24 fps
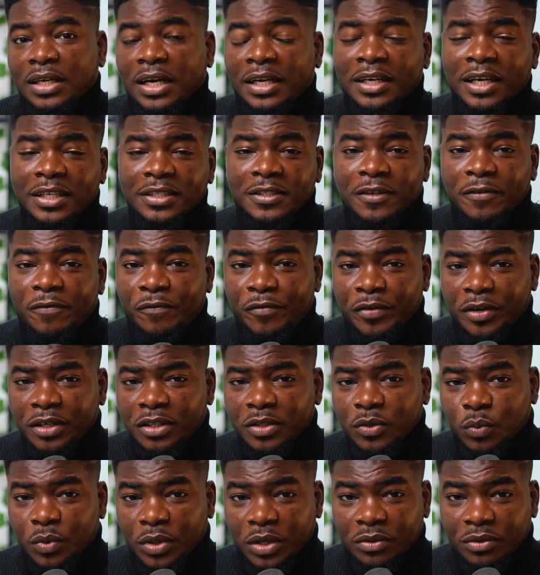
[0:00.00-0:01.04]
And that's a fairly
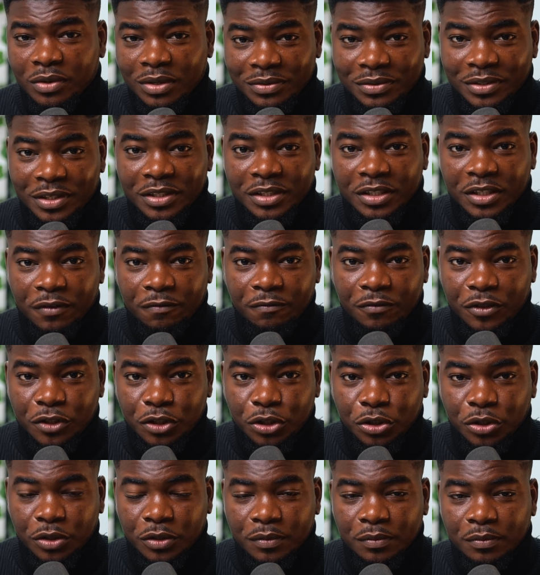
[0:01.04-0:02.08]
well-rounded
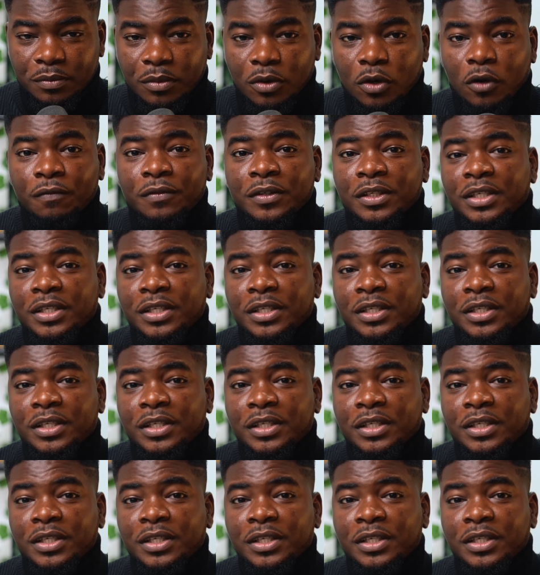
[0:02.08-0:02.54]
definition. Of the